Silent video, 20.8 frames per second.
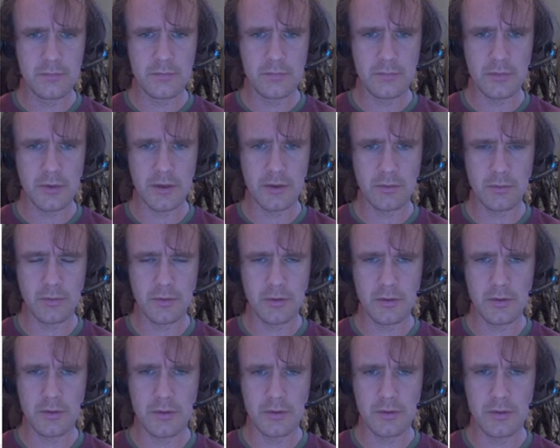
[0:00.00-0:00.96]
Player
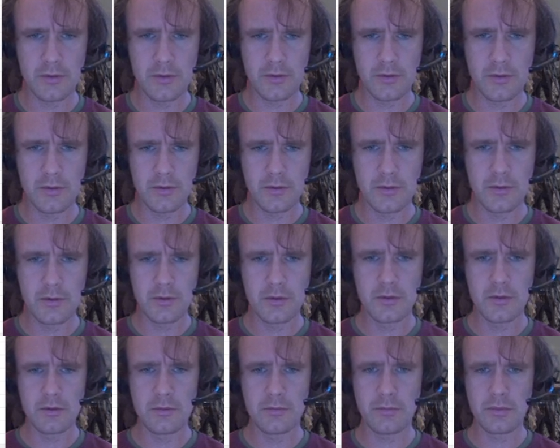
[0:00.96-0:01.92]
1
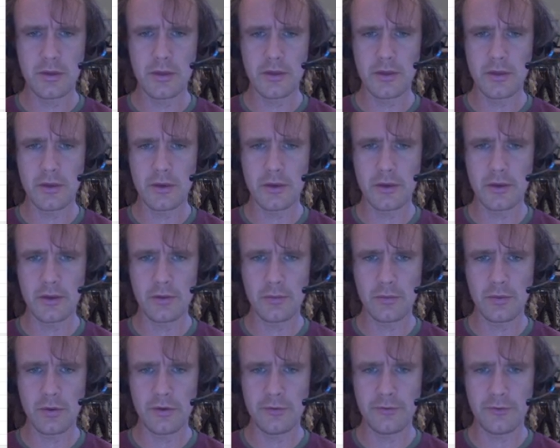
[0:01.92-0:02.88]
playing on a
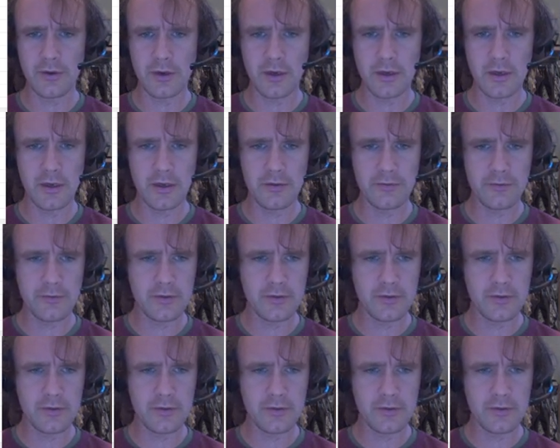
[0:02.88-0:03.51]
1-5.